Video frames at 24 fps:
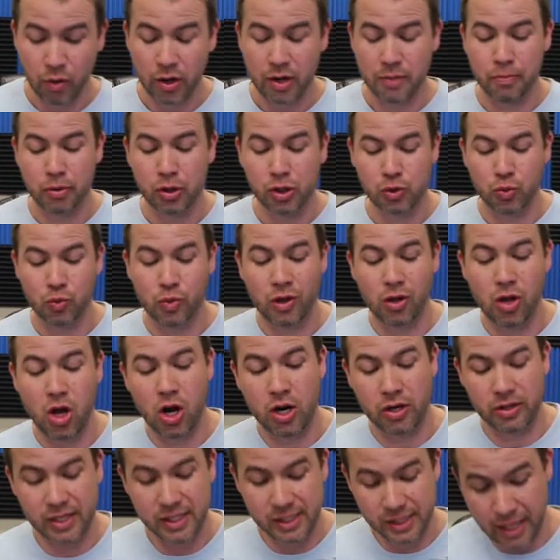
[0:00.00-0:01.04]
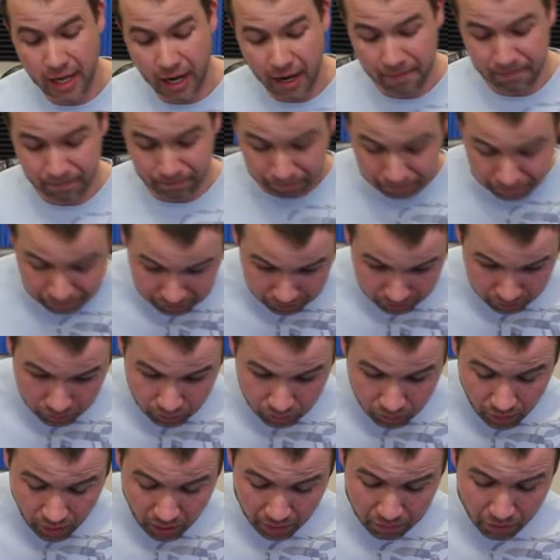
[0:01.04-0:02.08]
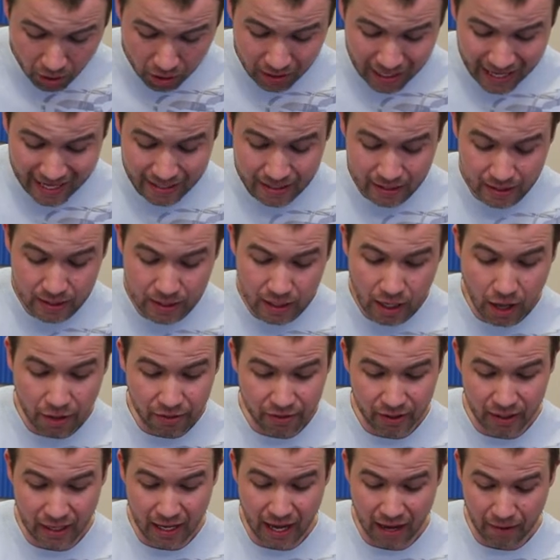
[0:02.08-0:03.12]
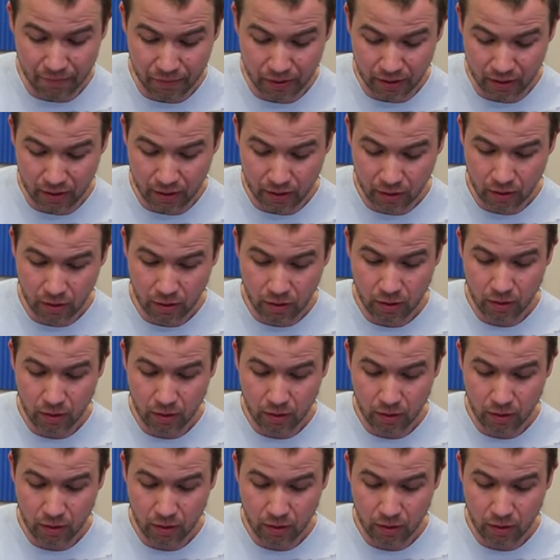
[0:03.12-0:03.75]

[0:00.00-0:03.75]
We're gonna push real hard this time. I'm not letting nothing happen.